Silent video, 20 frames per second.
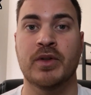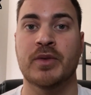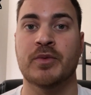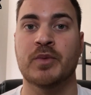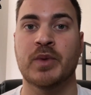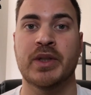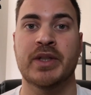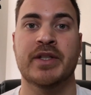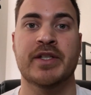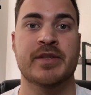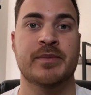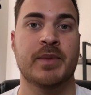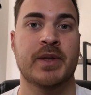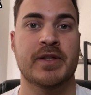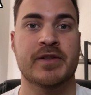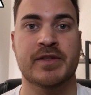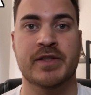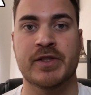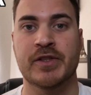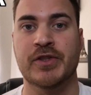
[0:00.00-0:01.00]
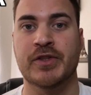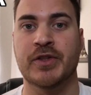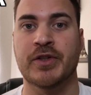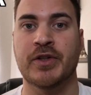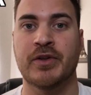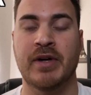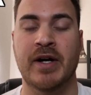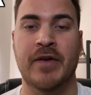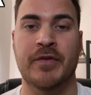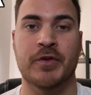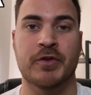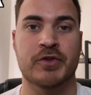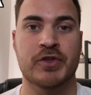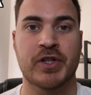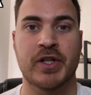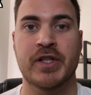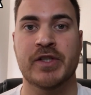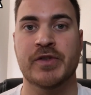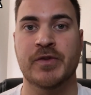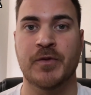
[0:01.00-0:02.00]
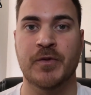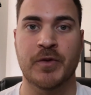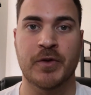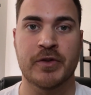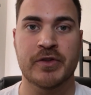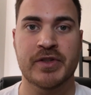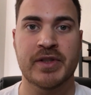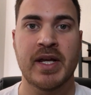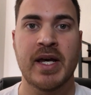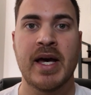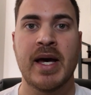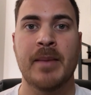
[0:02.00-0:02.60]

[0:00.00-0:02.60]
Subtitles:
it really does make sense to go after Chase first.